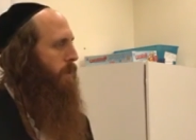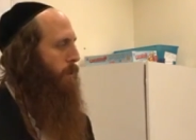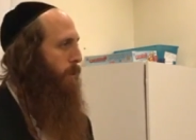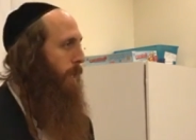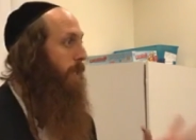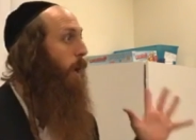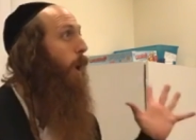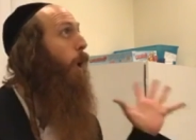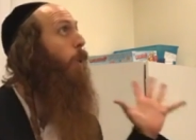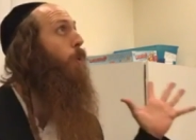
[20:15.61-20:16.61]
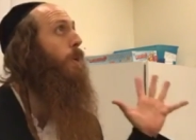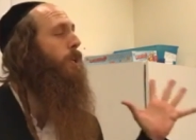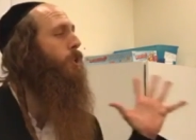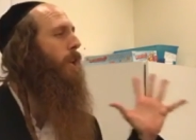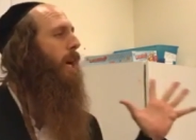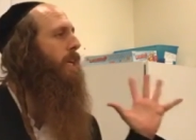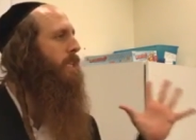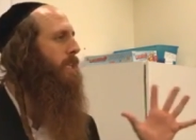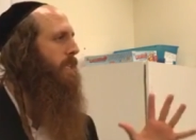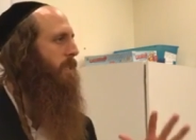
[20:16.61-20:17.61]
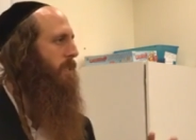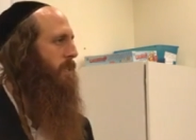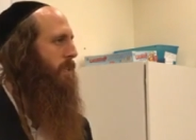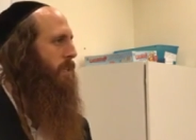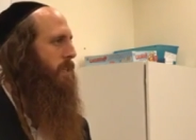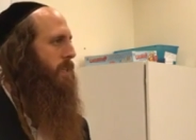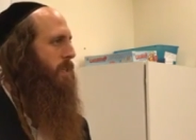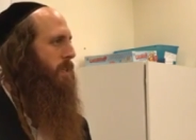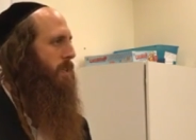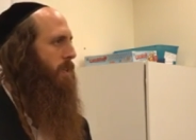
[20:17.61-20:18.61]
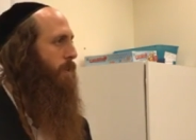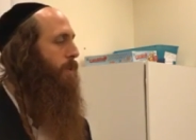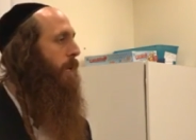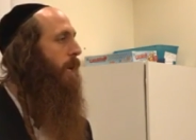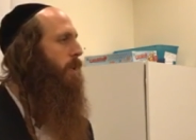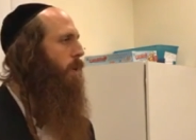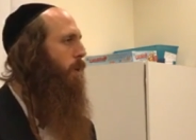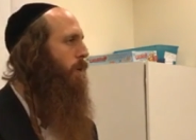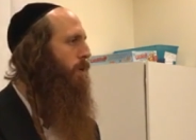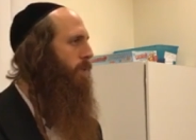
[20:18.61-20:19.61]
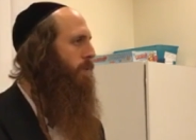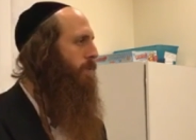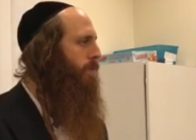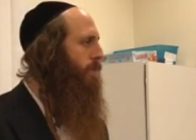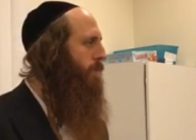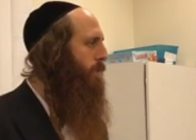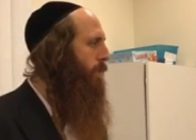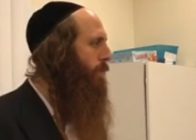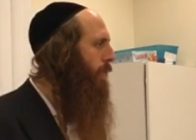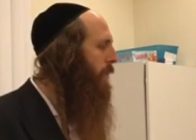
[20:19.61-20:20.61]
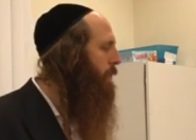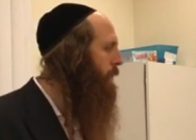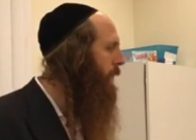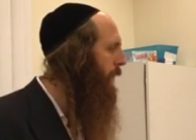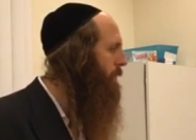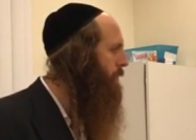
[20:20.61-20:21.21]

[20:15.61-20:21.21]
to that holy, shining Creator, Father in heaven.